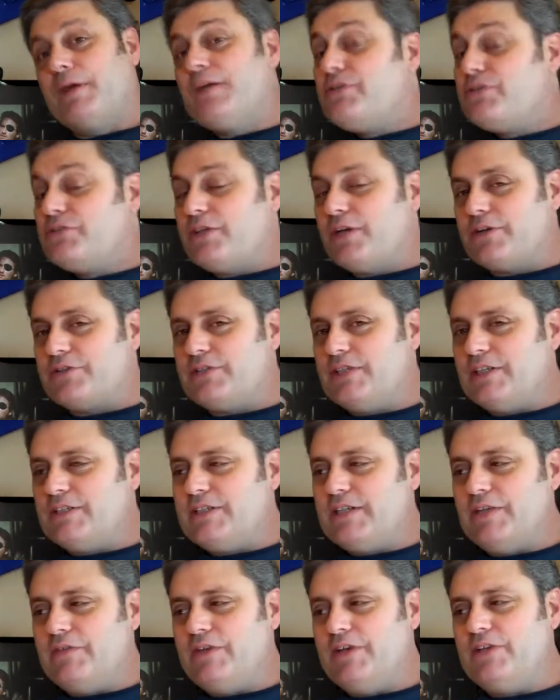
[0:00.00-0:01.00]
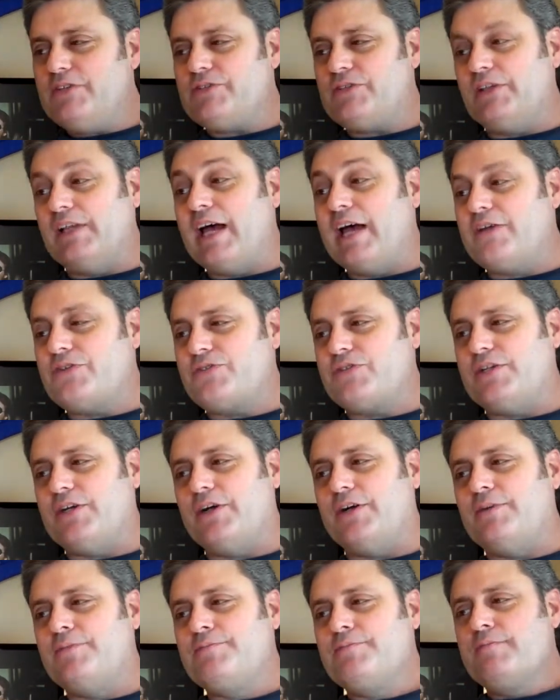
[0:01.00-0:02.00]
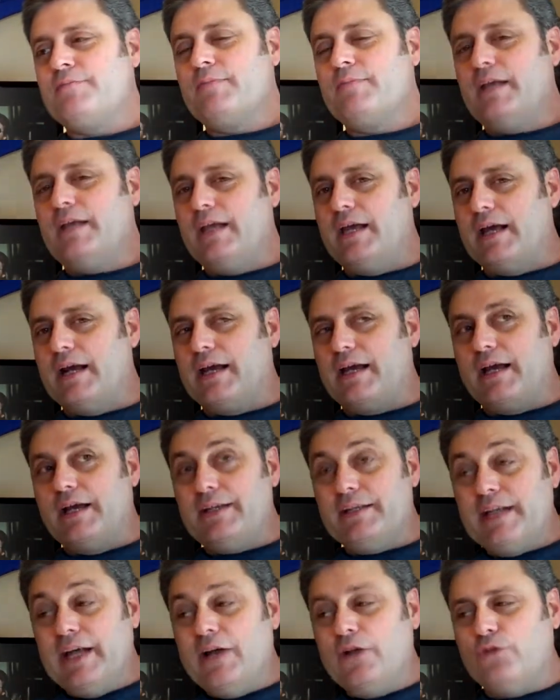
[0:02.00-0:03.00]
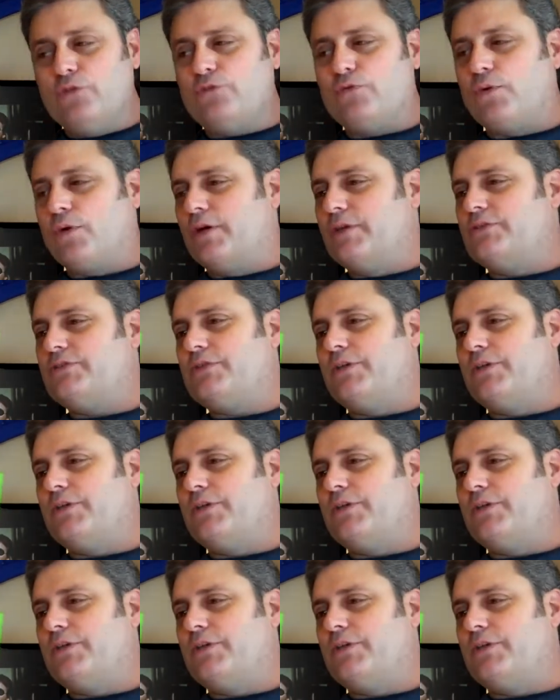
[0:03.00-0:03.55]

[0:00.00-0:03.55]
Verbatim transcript: my C R T T Vs last year, and I got nailed for it.